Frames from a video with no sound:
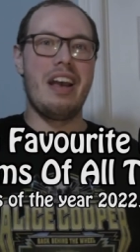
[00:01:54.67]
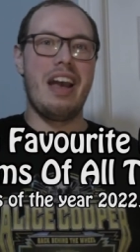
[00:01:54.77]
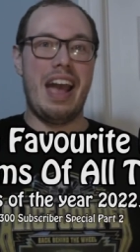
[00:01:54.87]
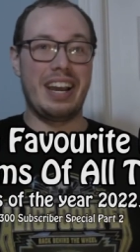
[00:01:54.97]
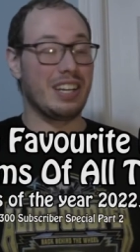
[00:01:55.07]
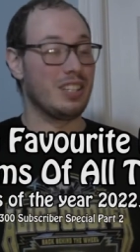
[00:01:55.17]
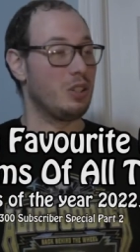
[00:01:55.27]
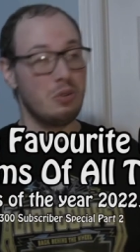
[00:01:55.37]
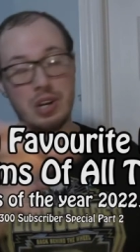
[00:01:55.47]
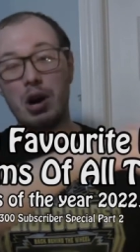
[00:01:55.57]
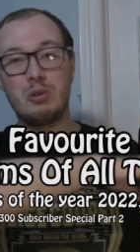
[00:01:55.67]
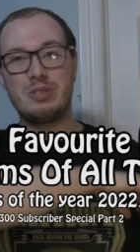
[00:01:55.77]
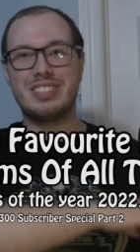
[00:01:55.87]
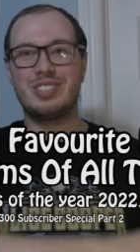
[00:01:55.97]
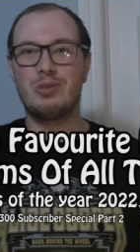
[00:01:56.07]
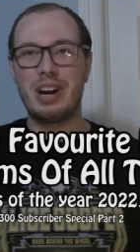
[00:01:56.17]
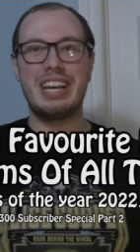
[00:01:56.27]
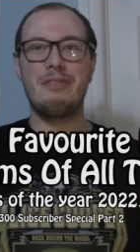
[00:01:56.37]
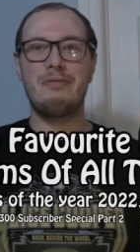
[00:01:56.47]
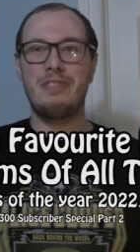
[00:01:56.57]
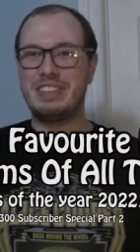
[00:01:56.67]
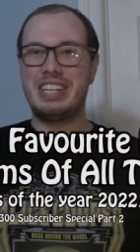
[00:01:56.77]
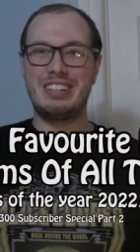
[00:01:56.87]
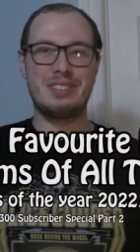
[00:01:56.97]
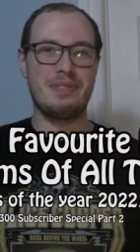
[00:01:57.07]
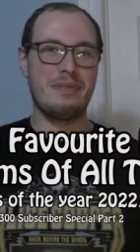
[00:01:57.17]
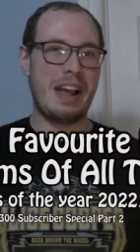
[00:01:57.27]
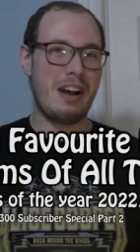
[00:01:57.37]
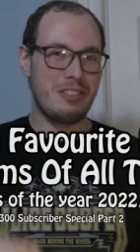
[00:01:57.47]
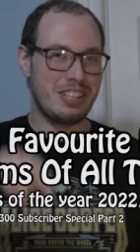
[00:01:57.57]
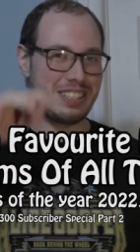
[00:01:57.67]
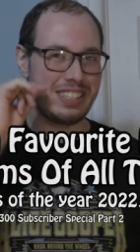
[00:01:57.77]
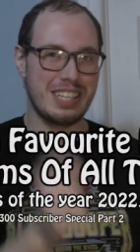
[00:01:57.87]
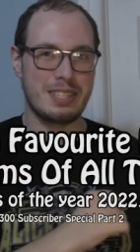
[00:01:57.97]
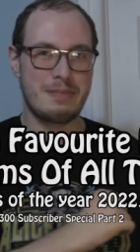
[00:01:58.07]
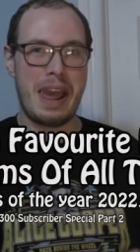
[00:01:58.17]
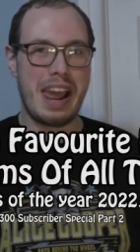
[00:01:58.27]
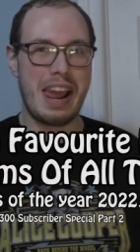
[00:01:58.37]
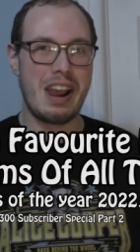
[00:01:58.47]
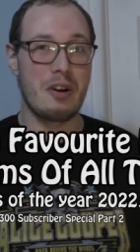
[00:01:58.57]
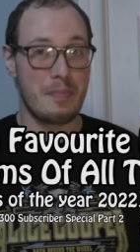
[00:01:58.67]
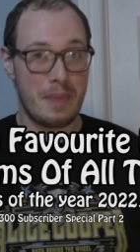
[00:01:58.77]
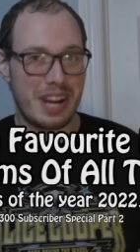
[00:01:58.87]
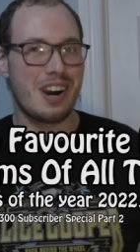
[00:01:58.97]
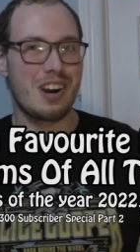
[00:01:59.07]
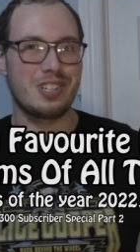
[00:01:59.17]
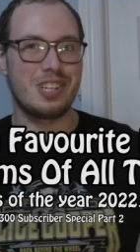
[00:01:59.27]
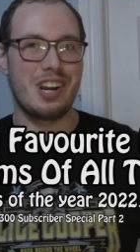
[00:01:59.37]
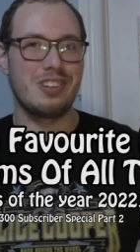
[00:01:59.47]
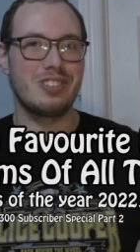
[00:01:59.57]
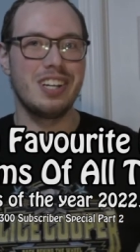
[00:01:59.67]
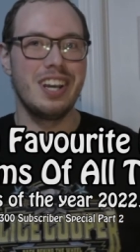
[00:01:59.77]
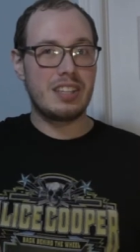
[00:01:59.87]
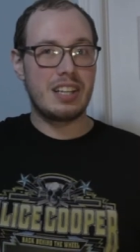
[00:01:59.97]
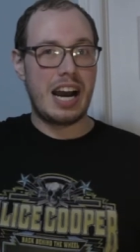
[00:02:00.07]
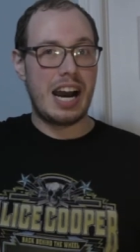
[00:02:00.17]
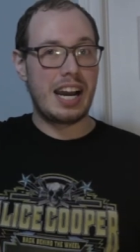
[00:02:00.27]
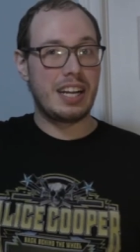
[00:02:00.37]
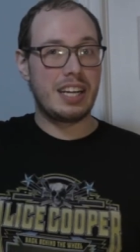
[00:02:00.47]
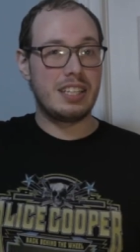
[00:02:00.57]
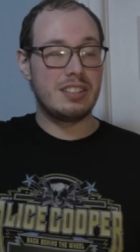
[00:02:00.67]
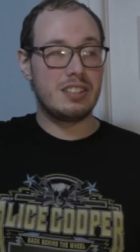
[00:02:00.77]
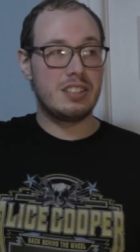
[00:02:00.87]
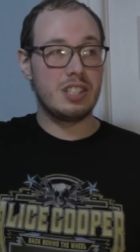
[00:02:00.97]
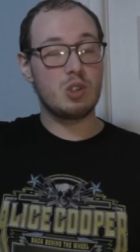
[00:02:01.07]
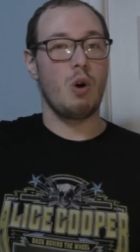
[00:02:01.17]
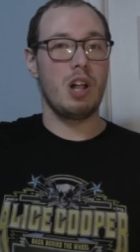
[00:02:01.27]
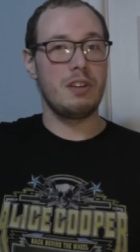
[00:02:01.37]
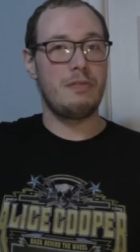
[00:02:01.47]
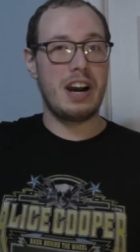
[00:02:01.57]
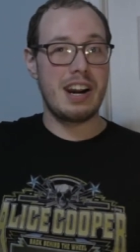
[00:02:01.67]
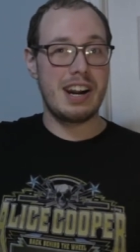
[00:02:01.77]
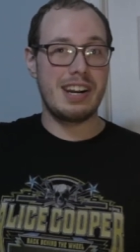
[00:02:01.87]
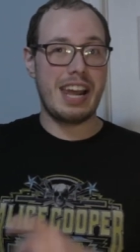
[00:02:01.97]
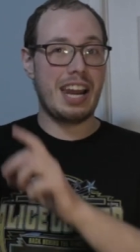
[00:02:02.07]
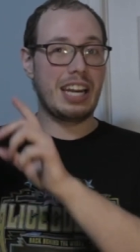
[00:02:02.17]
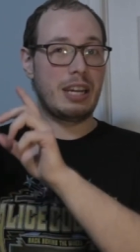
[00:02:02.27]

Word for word: Because who knows, 20, 50 years from now, this list may or may not change. I disqualified any